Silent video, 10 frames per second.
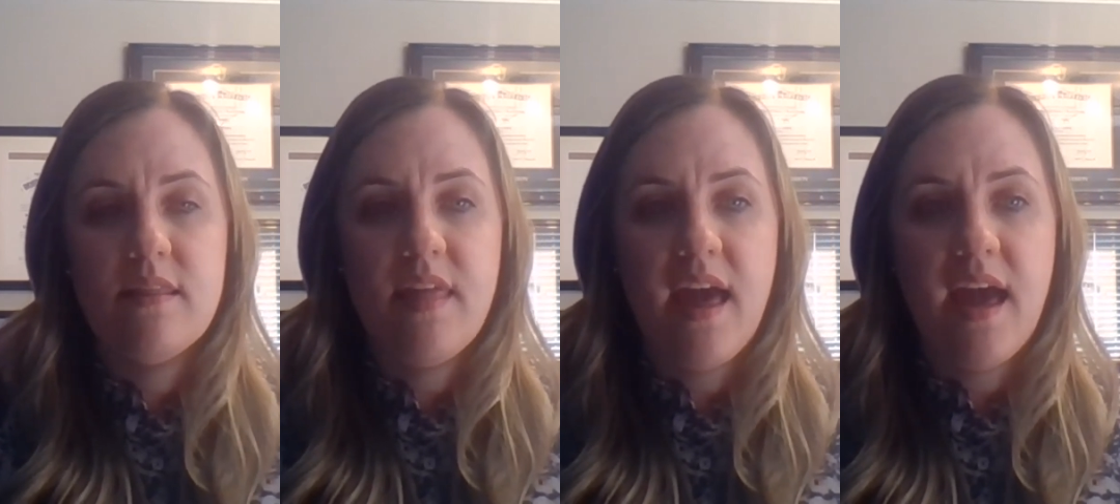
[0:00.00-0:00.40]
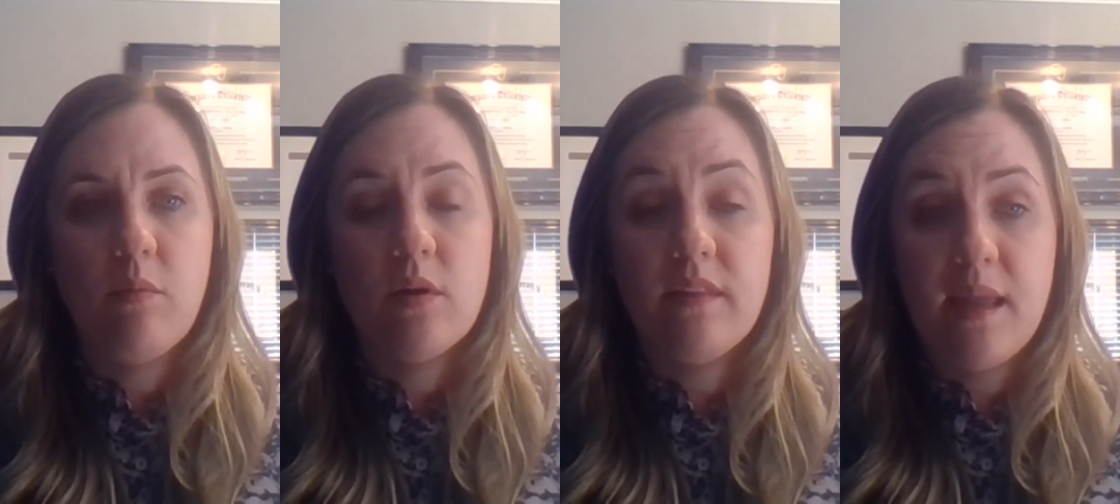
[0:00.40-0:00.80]

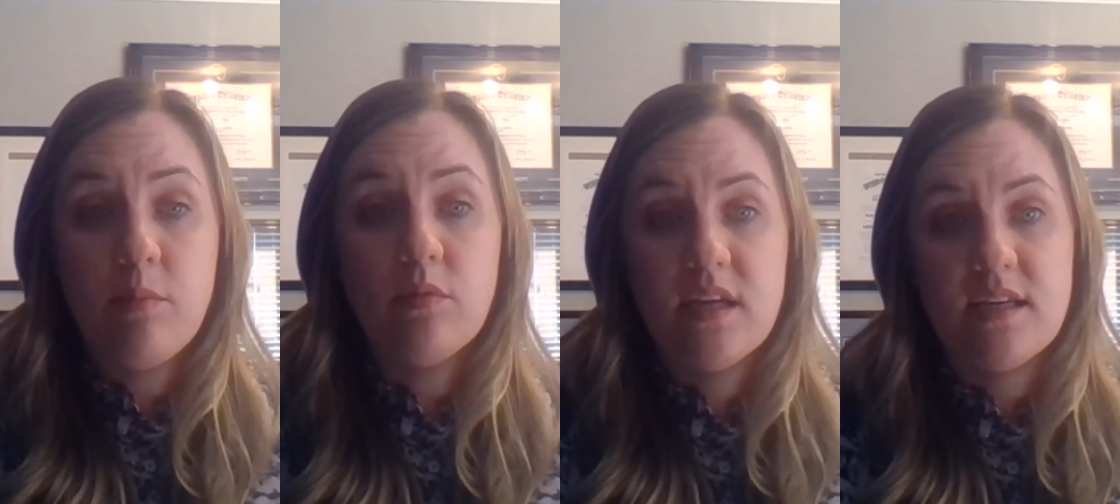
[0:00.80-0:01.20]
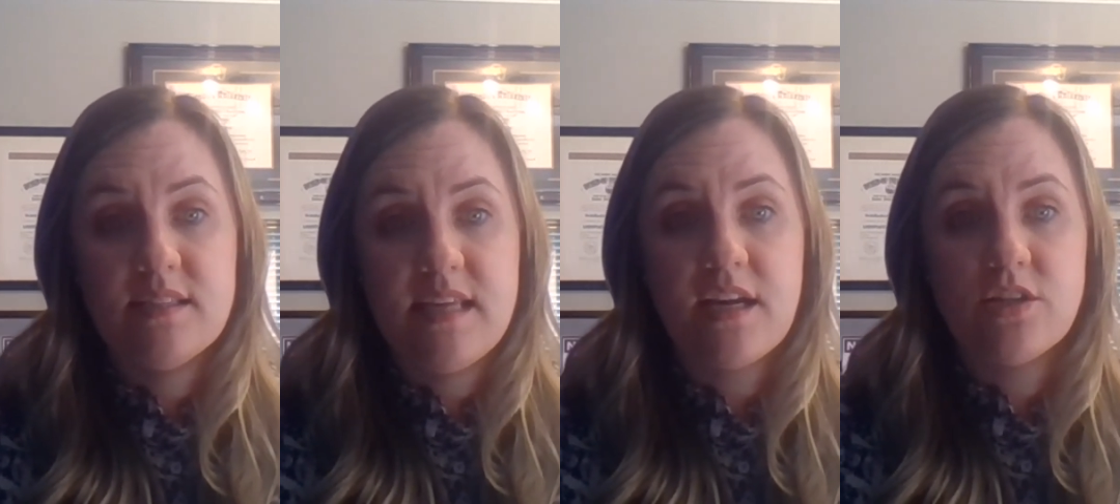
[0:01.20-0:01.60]
that were labeled
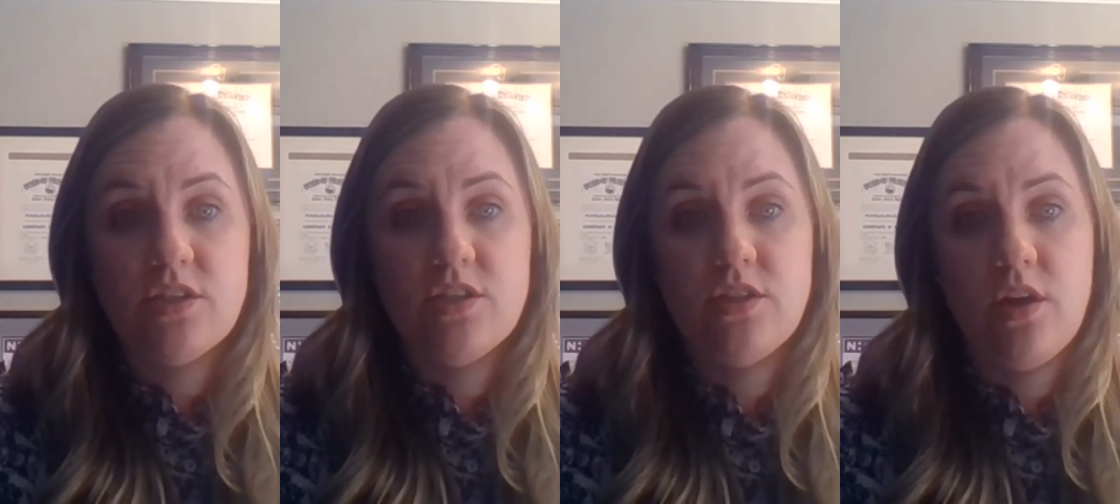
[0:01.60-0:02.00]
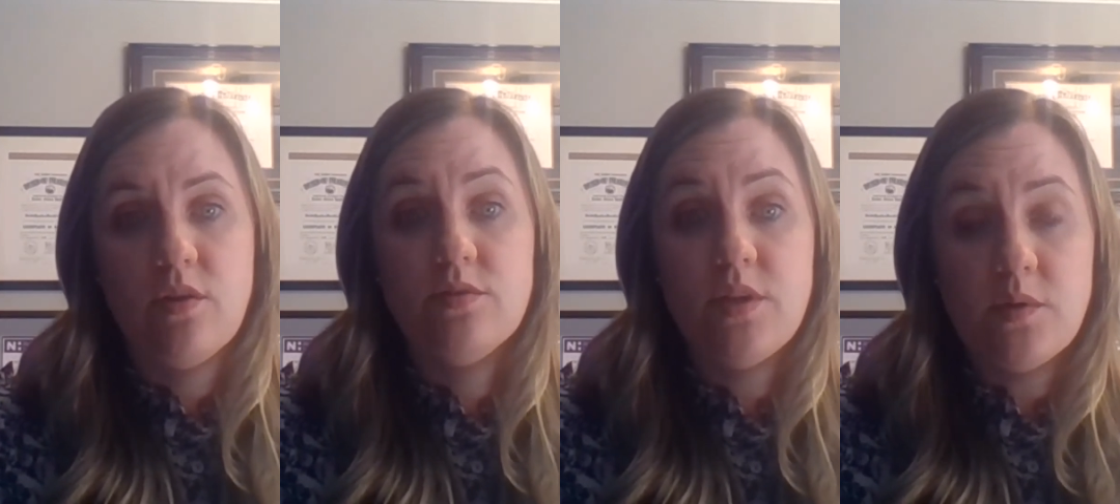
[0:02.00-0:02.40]
Gus actually
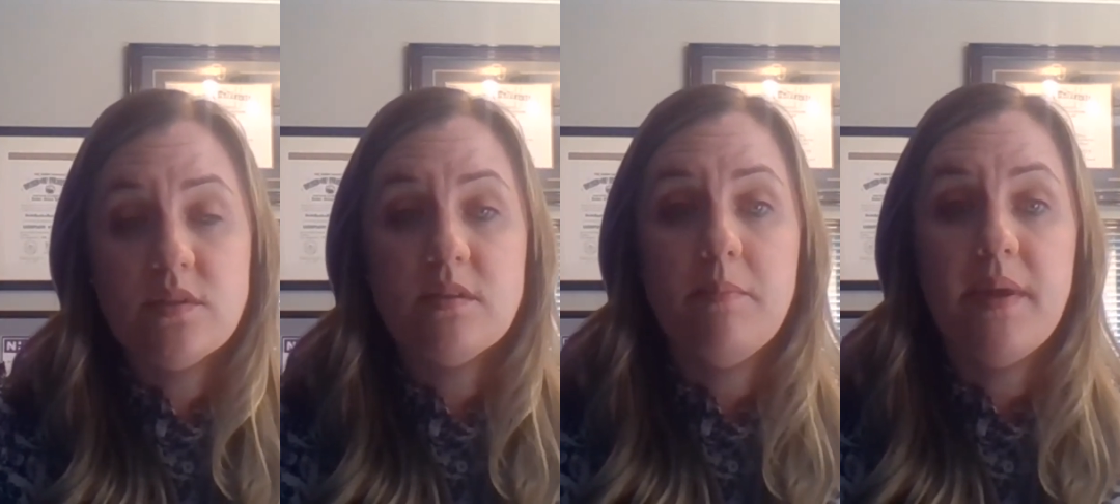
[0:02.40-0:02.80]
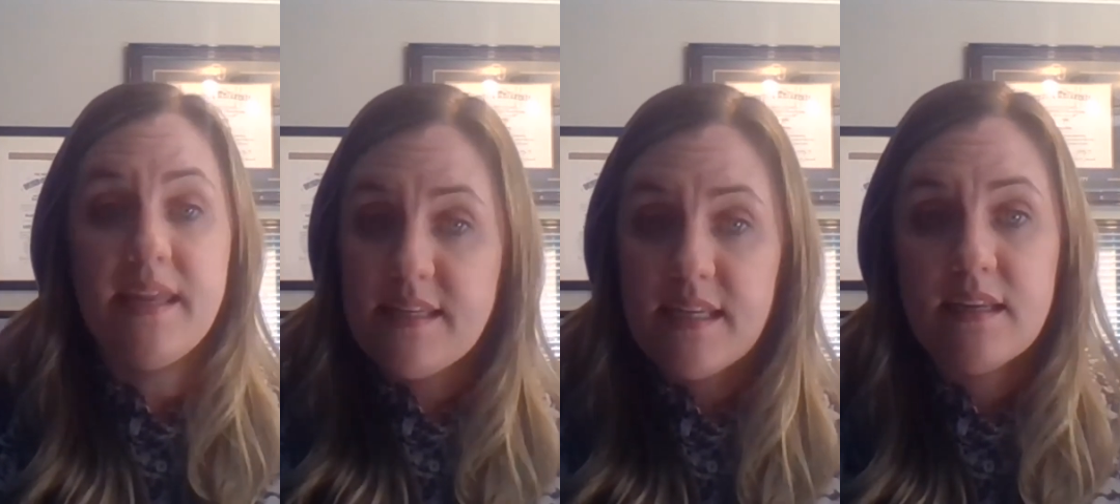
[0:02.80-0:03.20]
showed
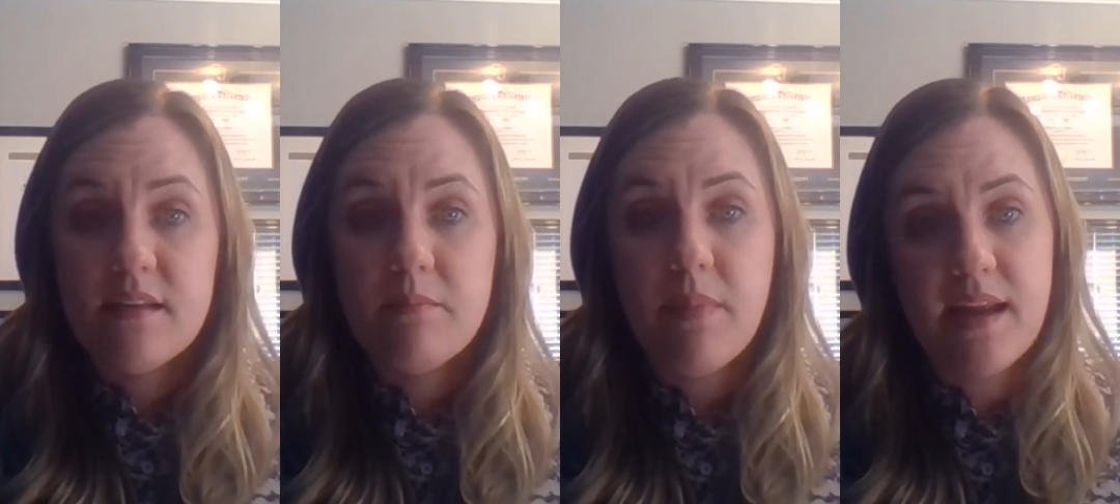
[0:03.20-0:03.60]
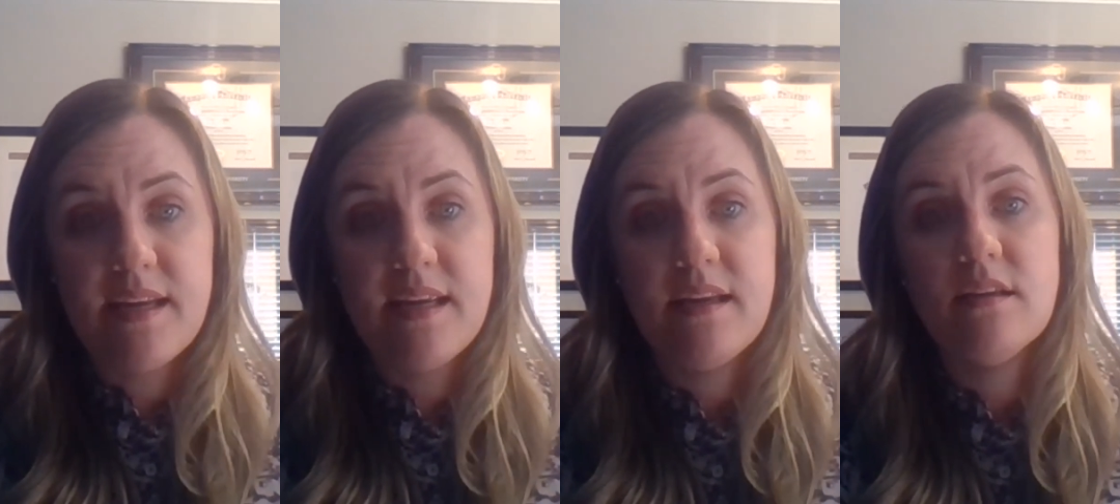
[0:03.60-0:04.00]
dose-dependent
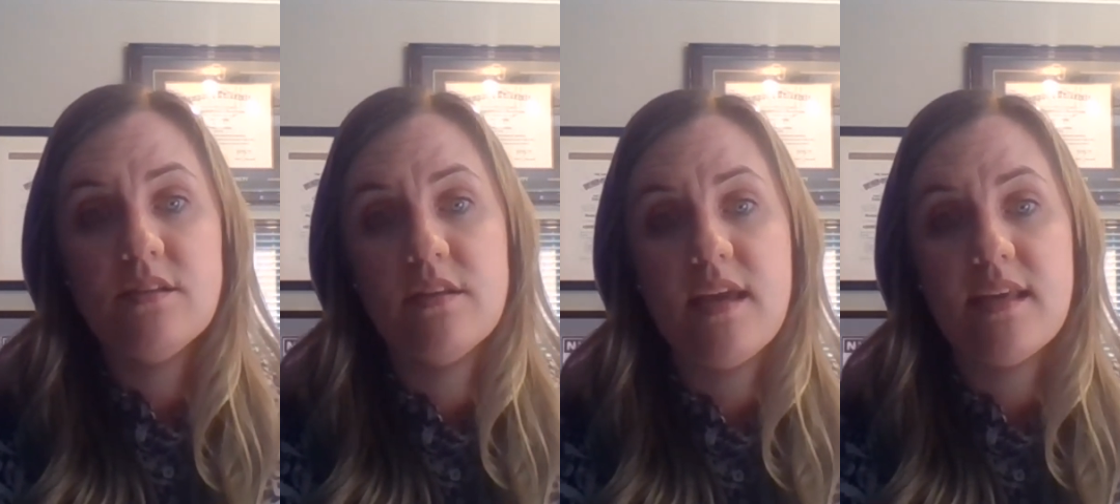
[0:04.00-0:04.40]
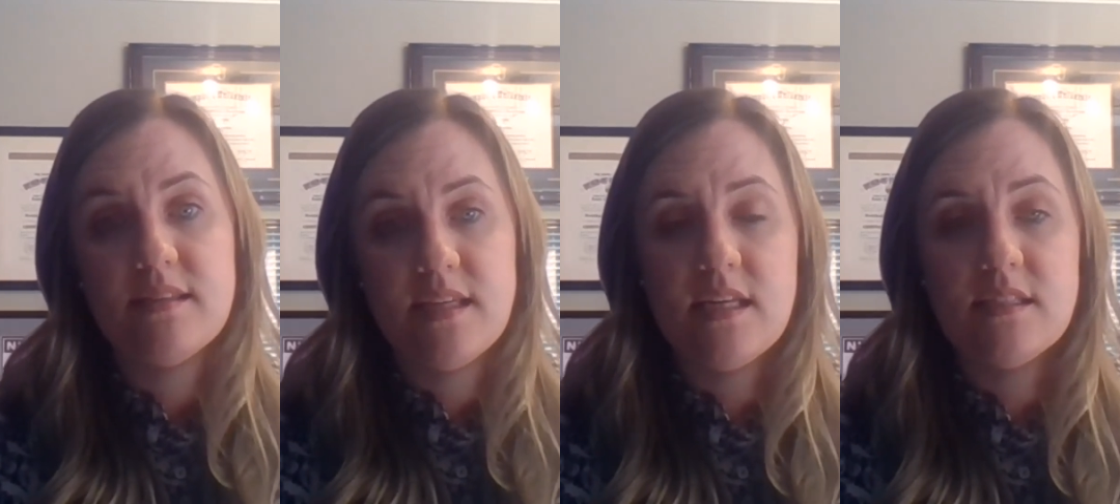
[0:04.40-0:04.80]
binding to that
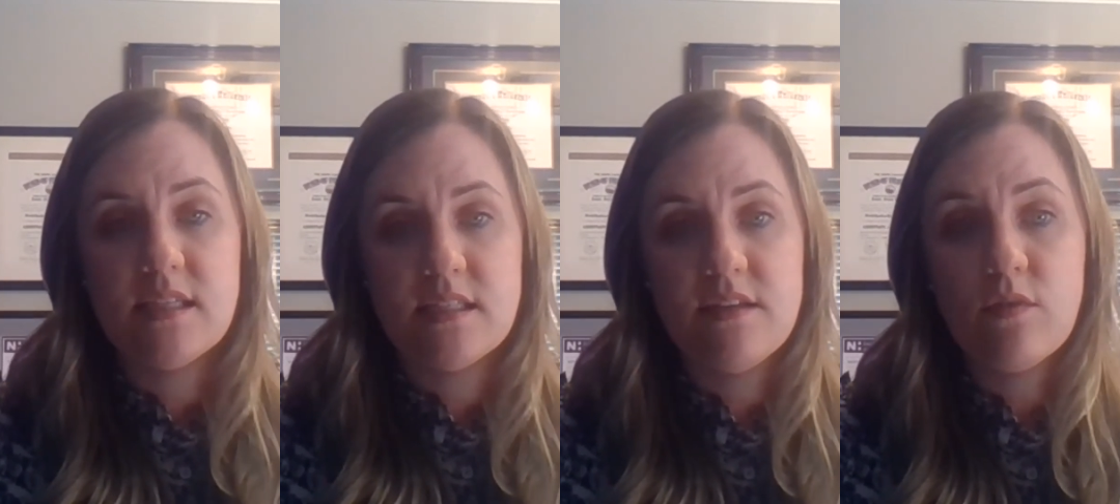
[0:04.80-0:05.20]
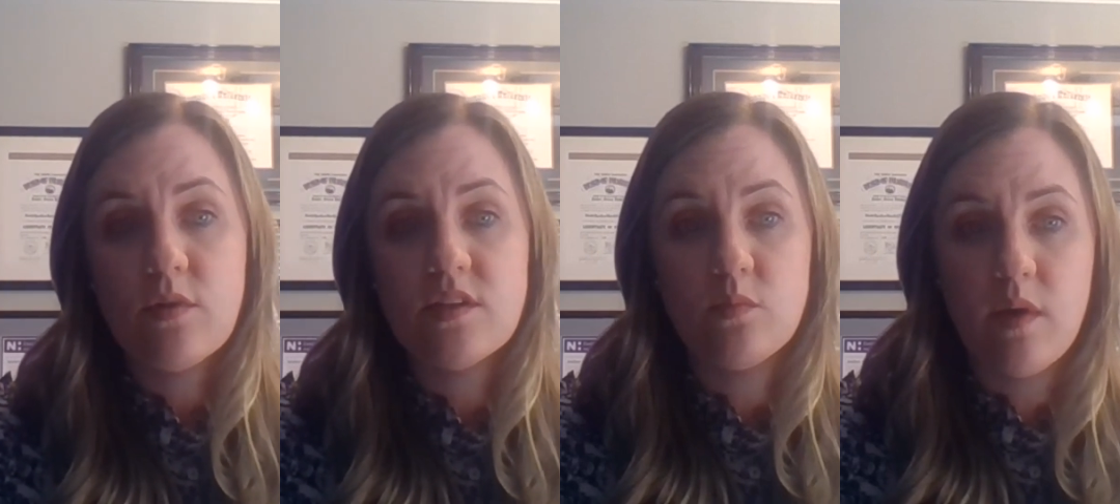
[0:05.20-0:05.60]

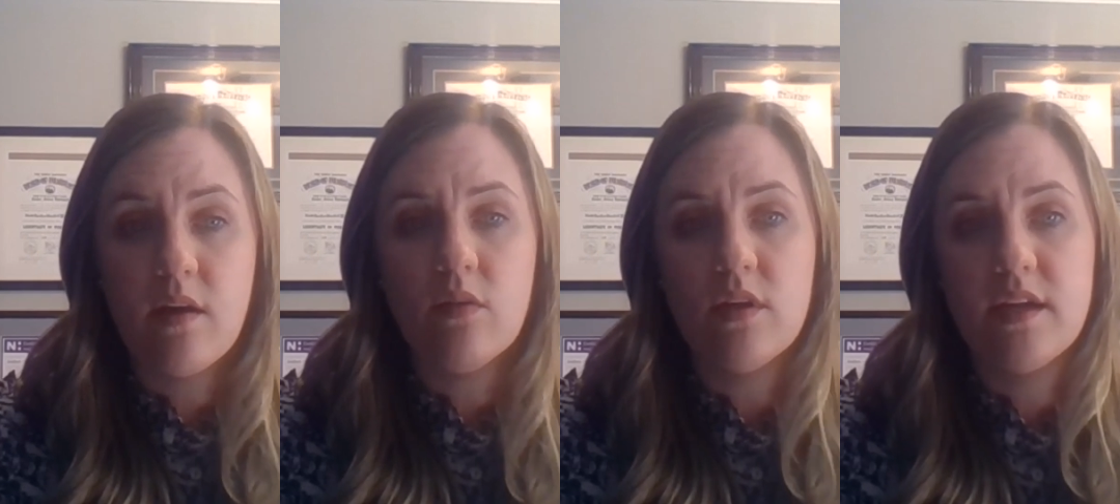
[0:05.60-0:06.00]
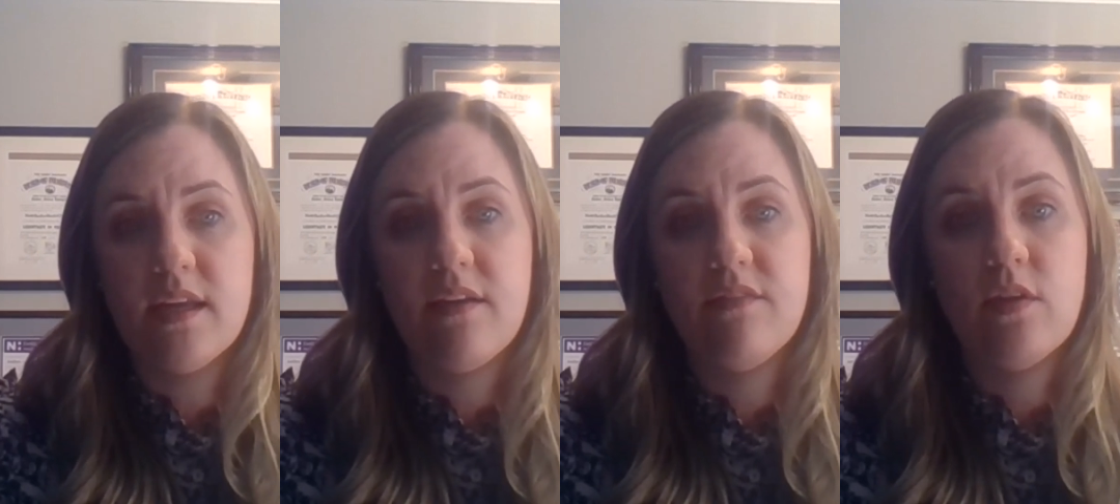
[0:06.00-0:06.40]
CD64 as well,
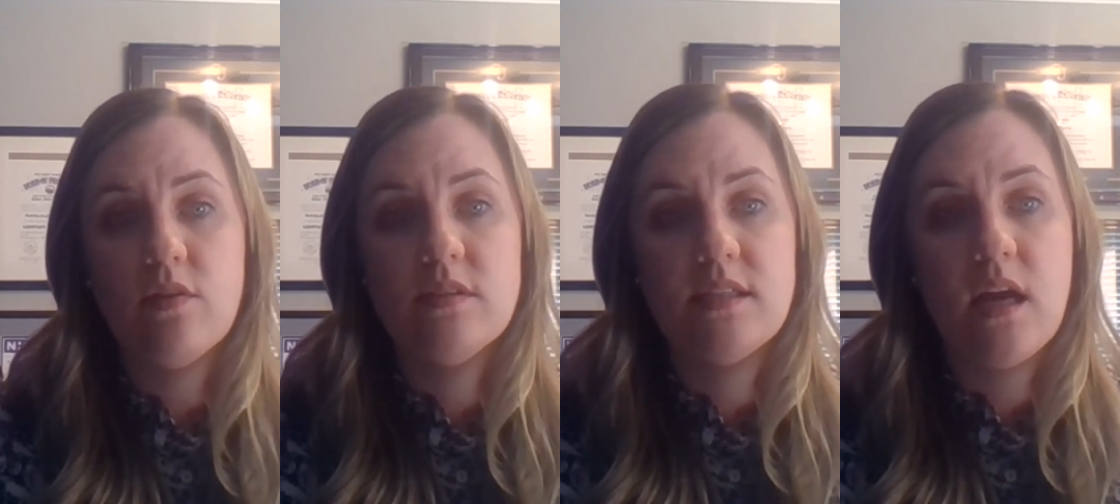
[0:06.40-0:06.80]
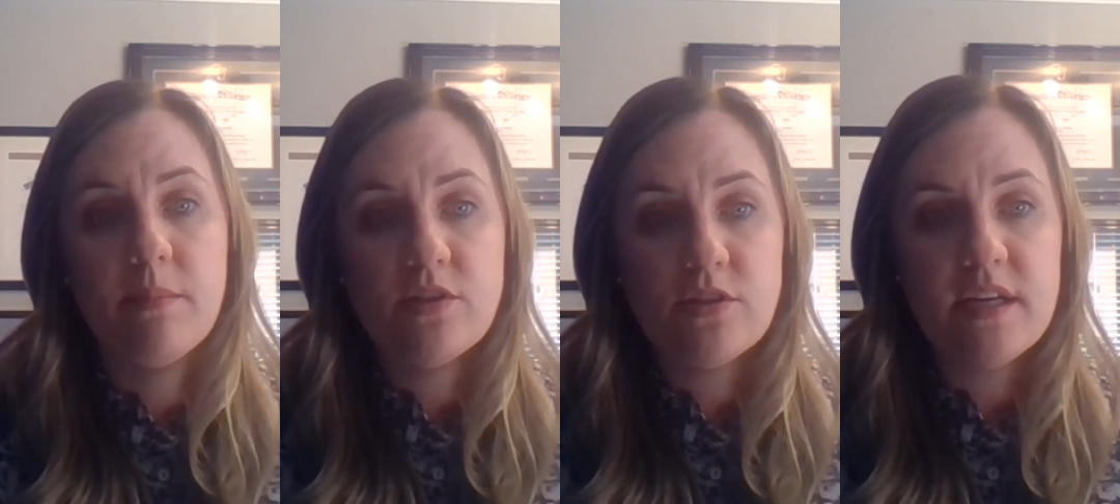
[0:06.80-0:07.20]
looking at flow
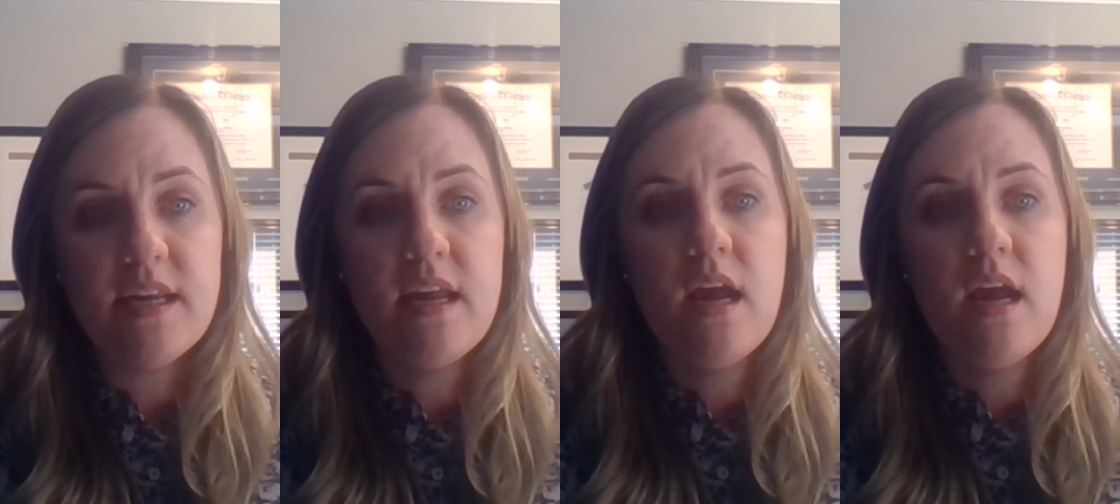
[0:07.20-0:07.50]
cytometry.